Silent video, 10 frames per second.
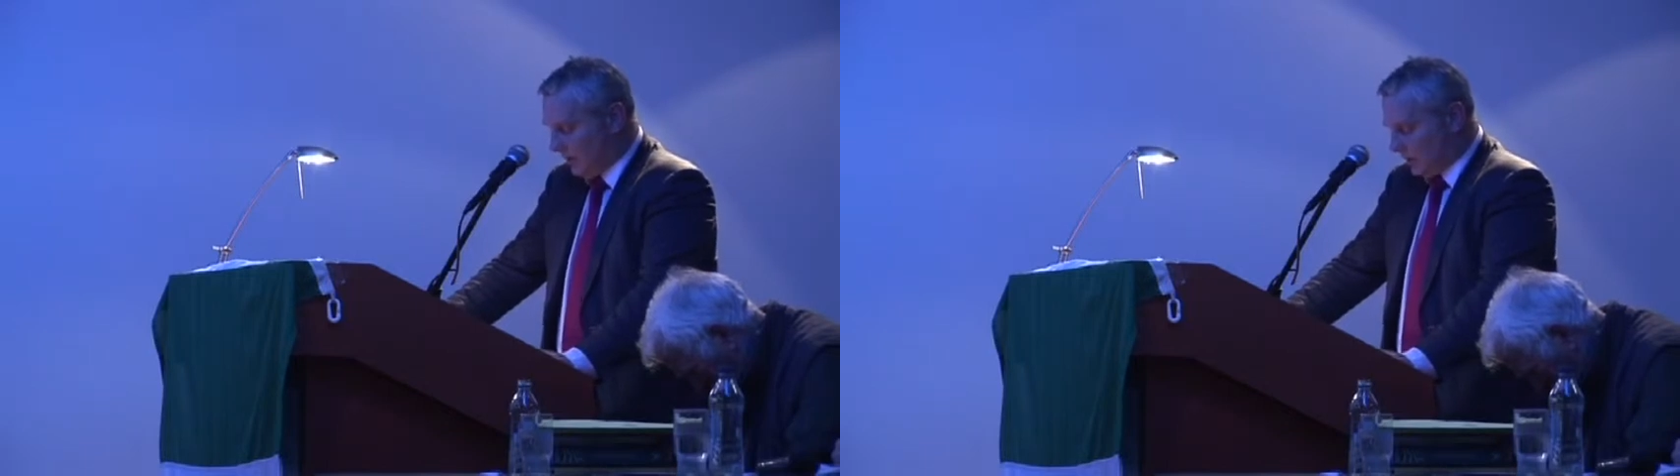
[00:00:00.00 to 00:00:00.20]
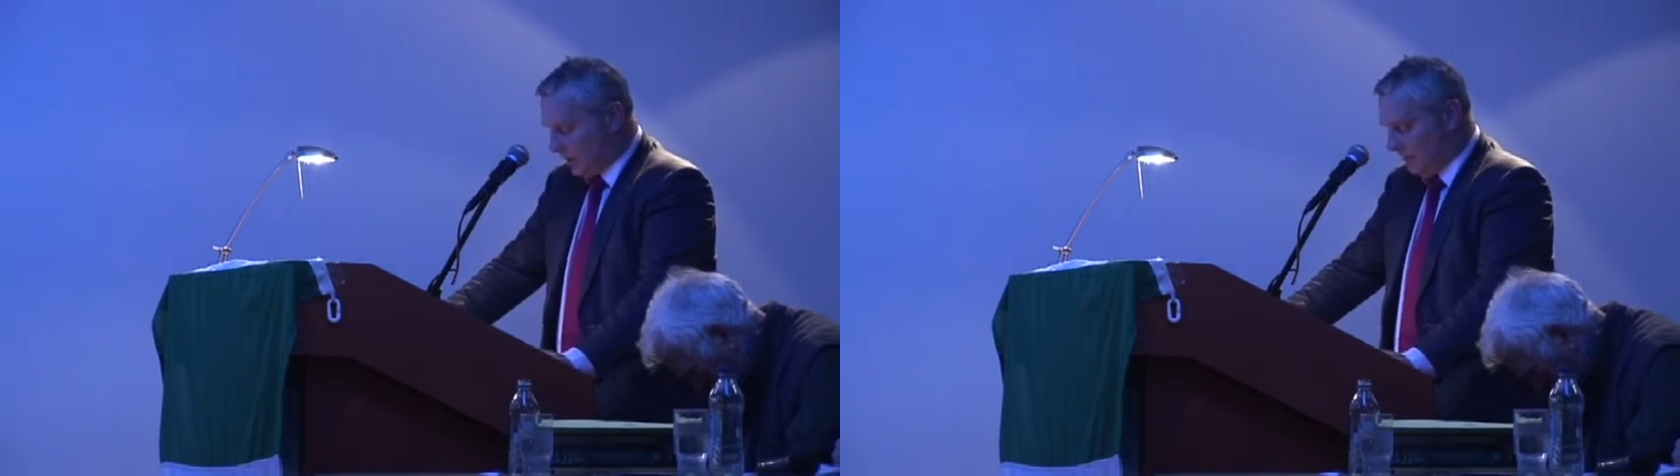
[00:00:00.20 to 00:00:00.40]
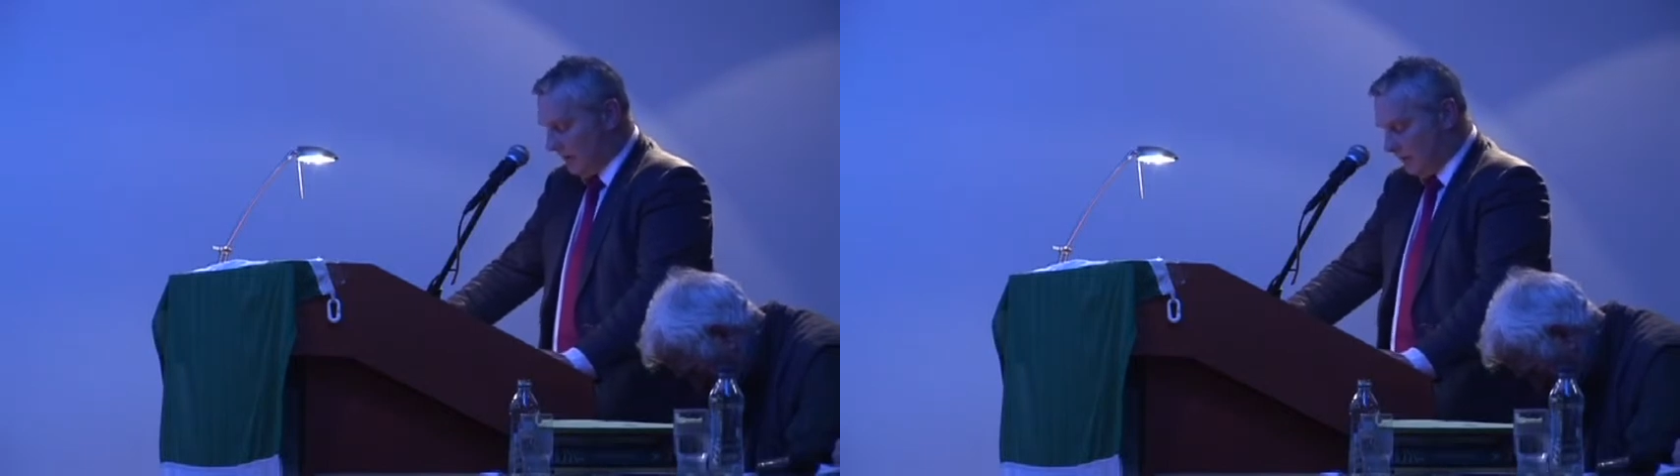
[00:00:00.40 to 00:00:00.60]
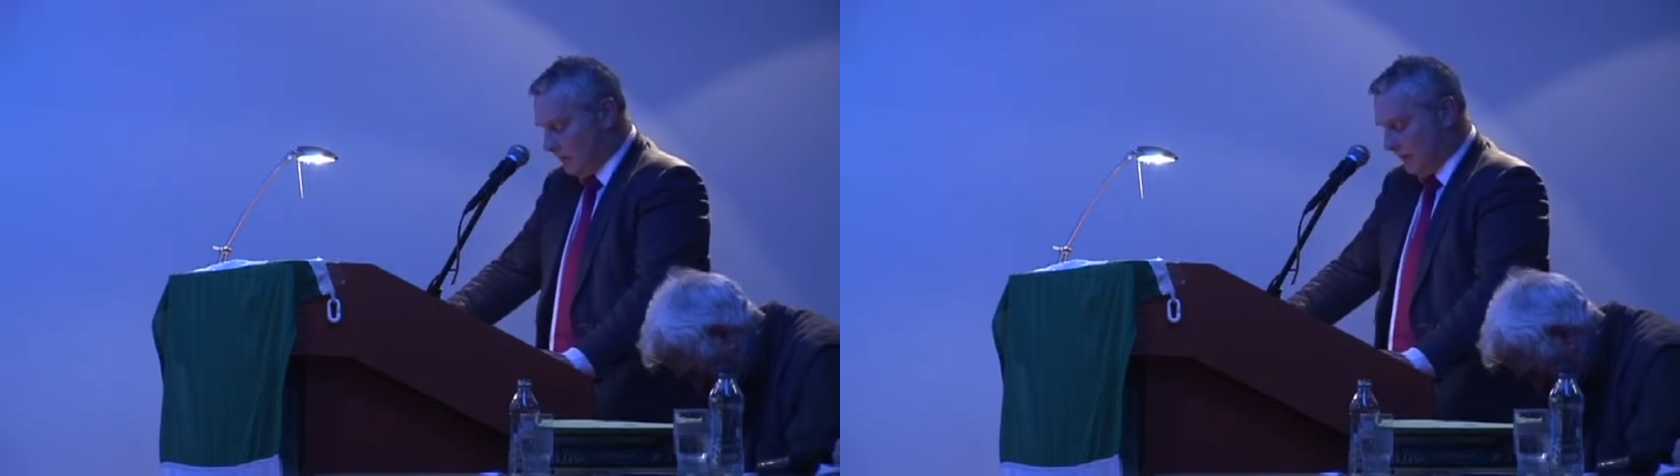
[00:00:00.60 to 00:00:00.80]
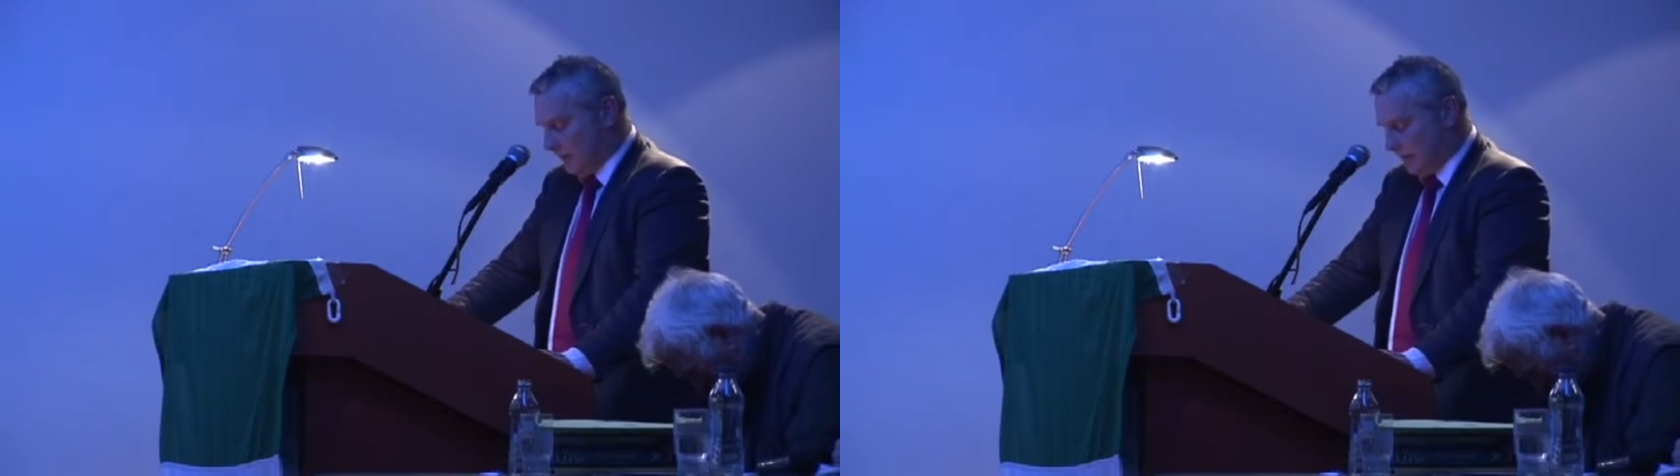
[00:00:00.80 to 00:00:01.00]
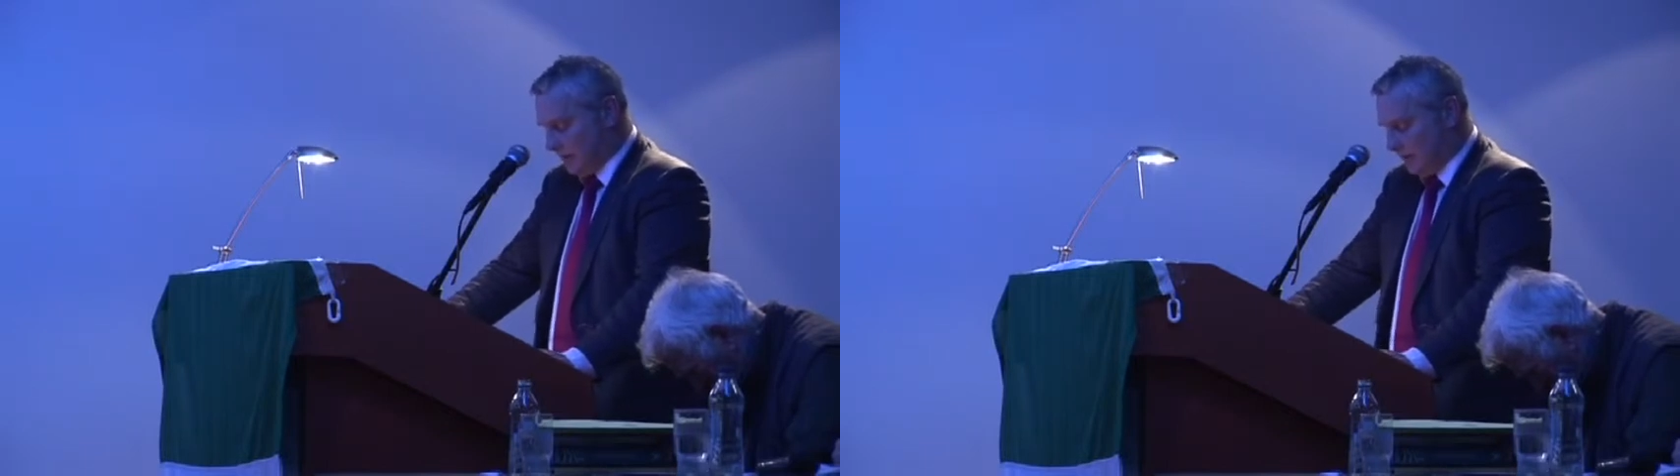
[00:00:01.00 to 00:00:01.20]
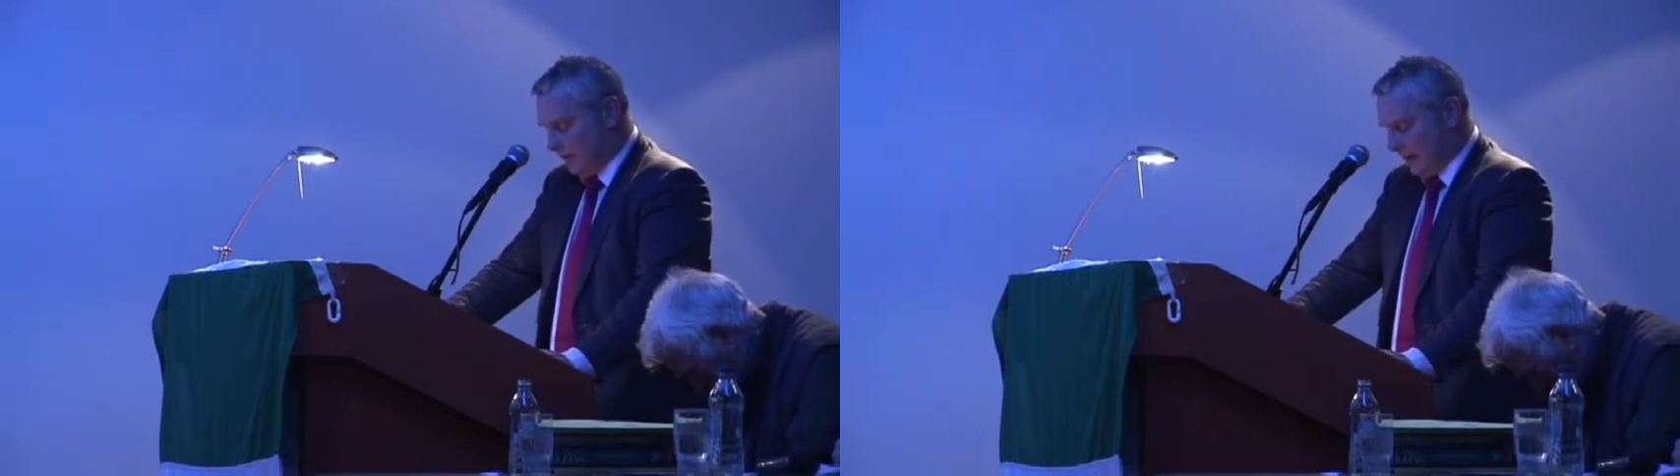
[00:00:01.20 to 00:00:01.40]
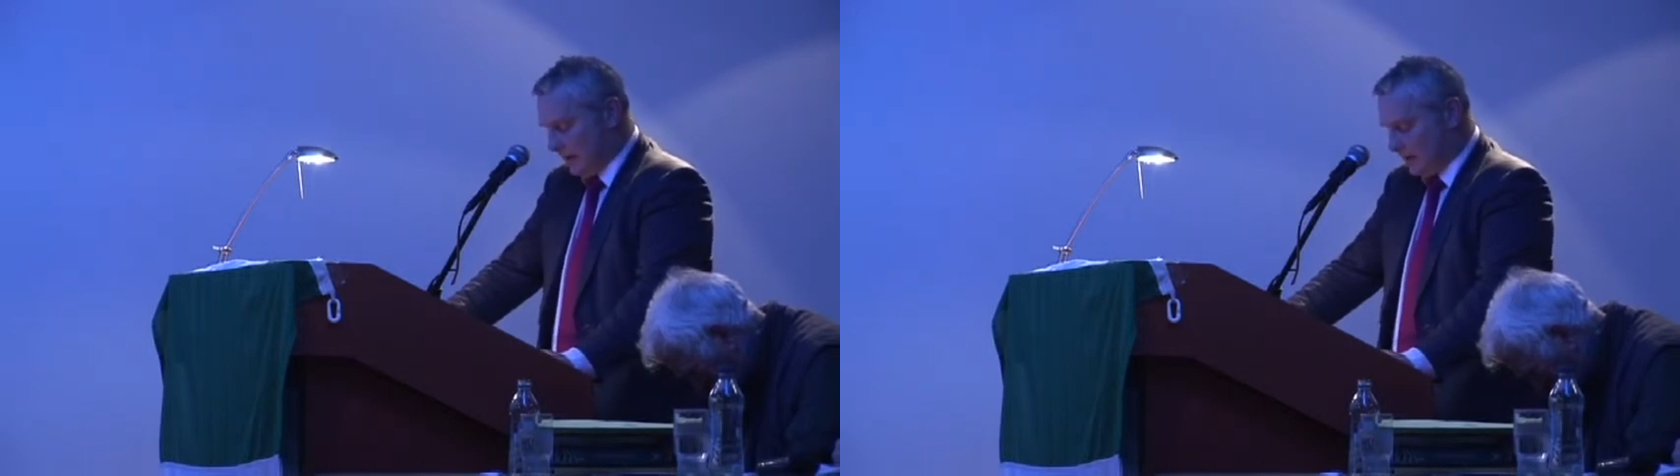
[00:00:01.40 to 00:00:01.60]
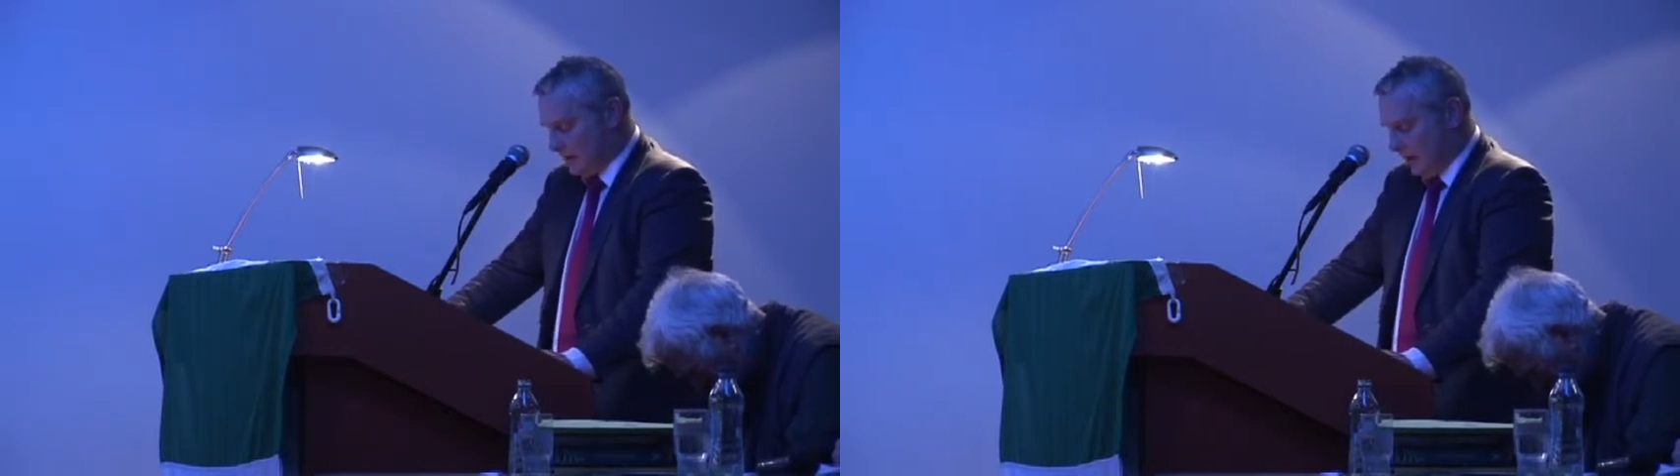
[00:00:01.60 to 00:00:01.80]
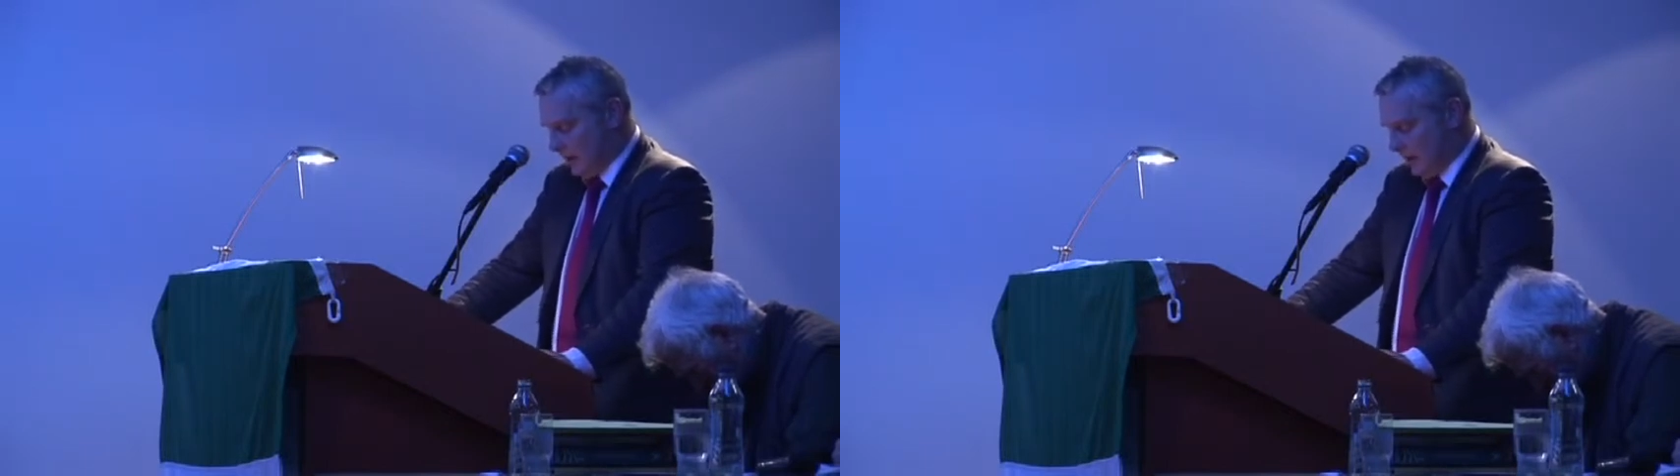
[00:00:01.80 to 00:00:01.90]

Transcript: to commemorate these events